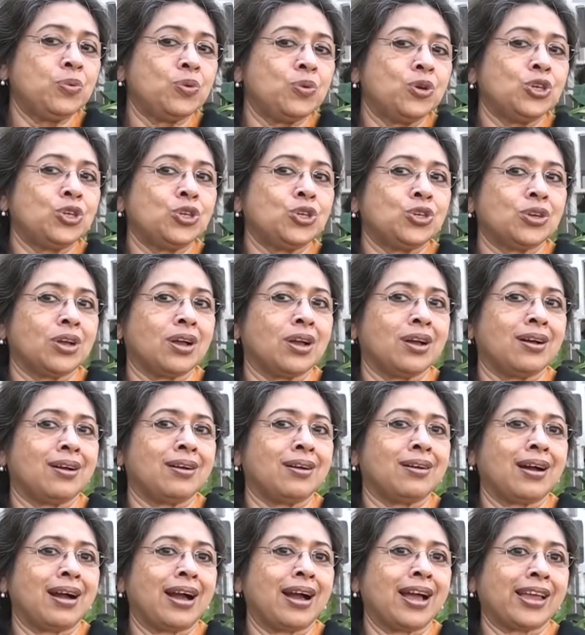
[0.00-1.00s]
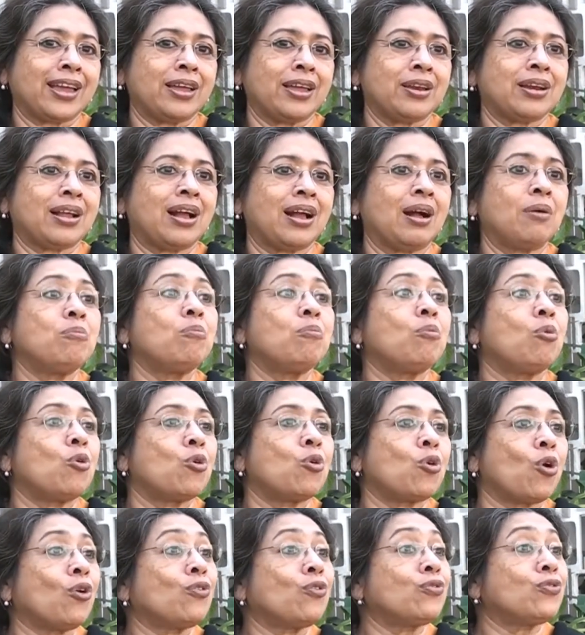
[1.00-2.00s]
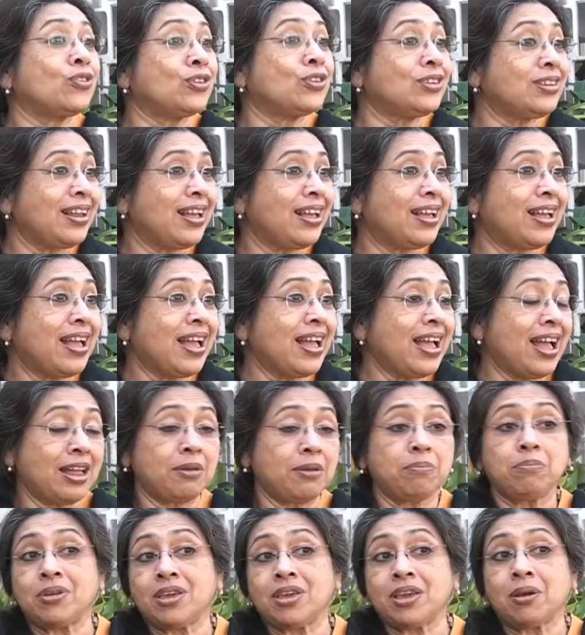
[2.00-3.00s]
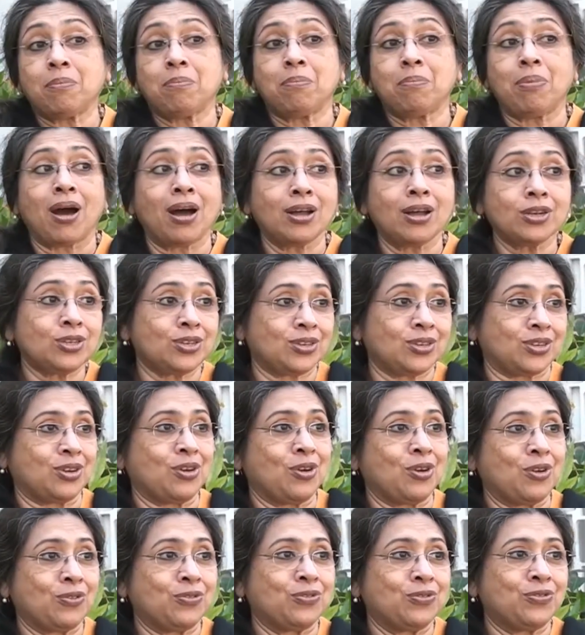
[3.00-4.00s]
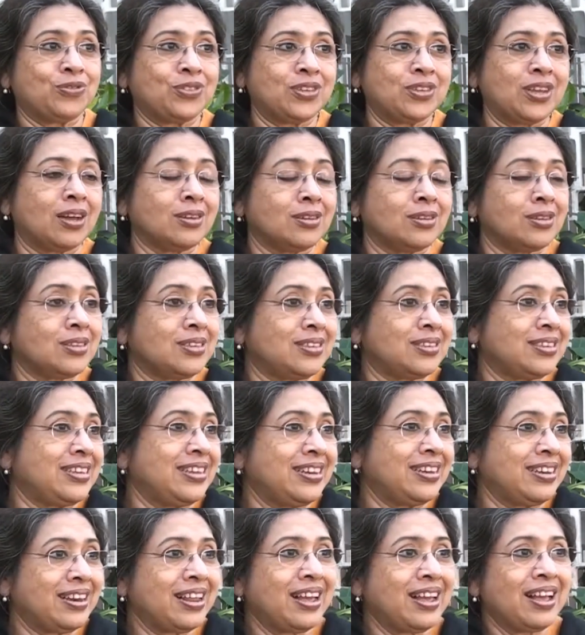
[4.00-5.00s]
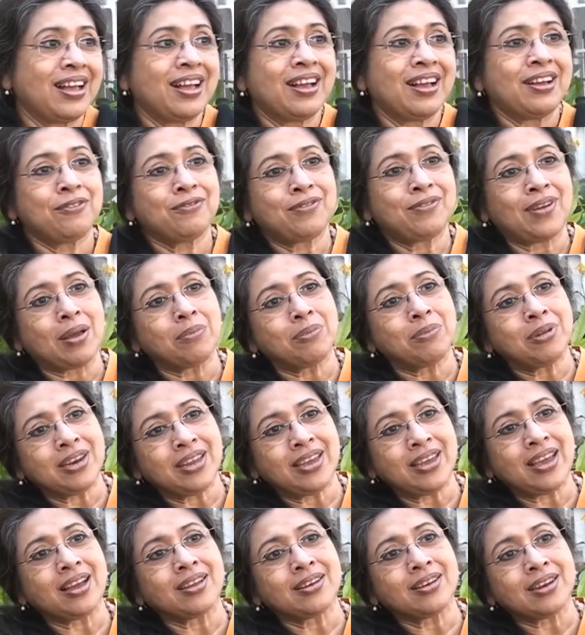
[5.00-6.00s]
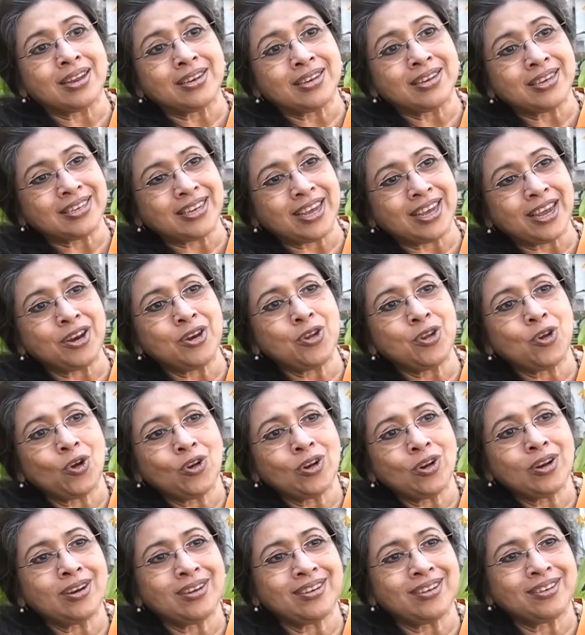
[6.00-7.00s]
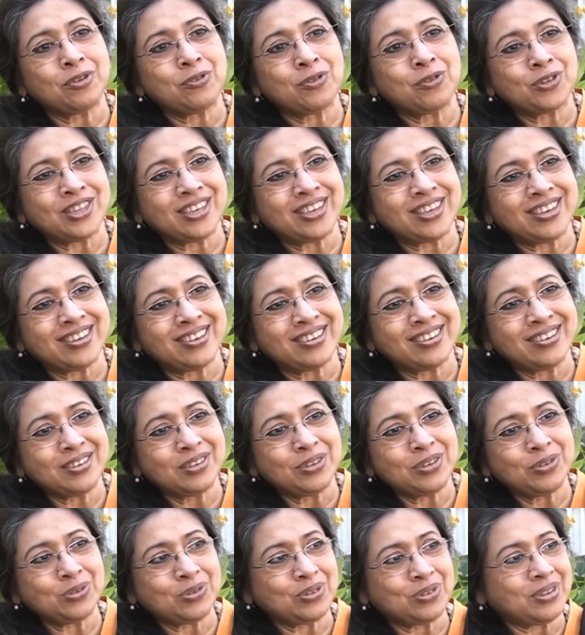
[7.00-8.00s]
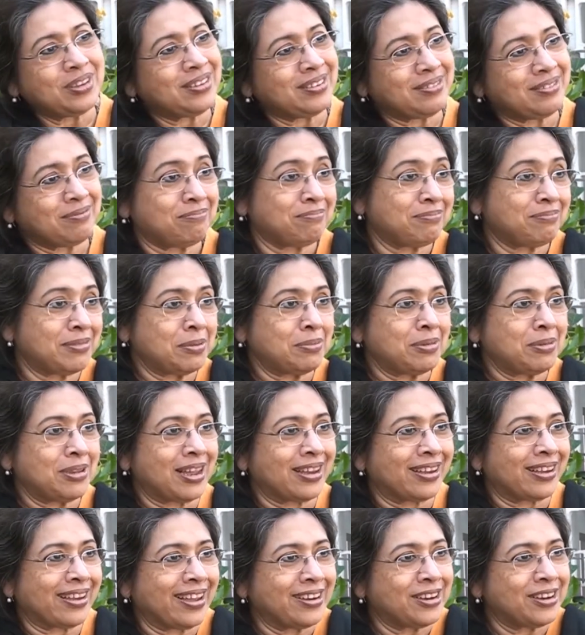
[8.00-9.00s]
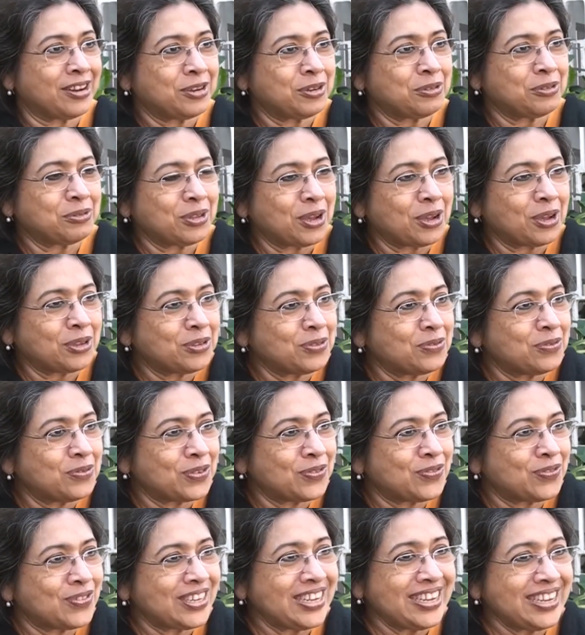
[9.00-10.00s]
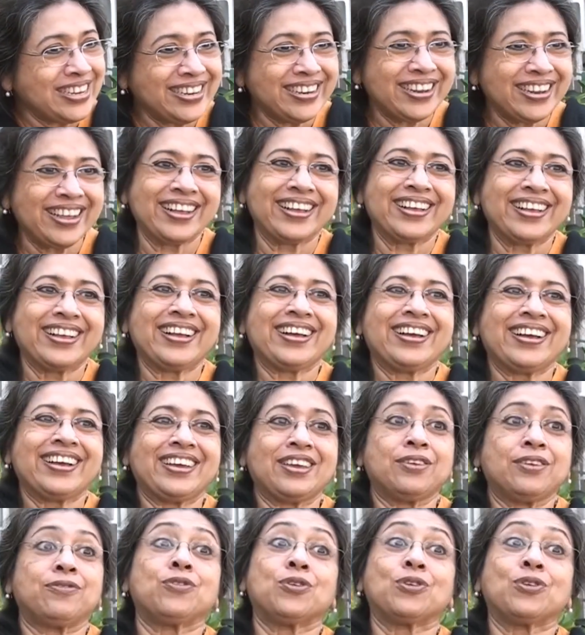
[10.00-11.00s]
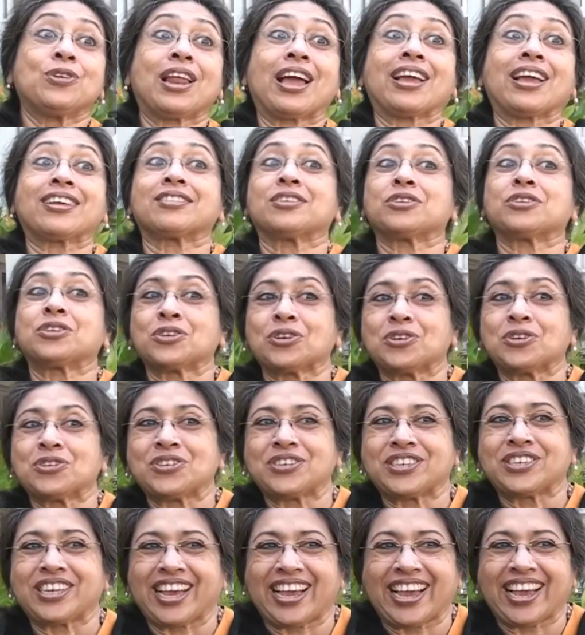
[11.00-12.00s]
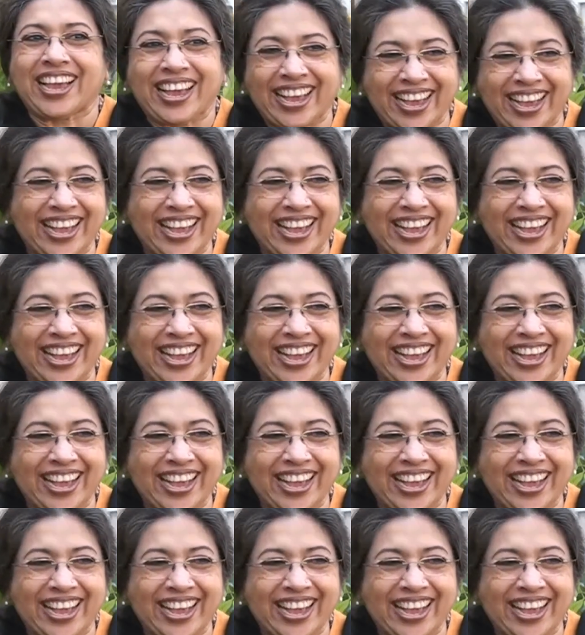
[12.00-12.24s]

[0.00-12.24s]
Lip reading: wish I could come more often and be a part of Tata Steel family and entertain you all over the years, maybe again in 2015 if you like the show today.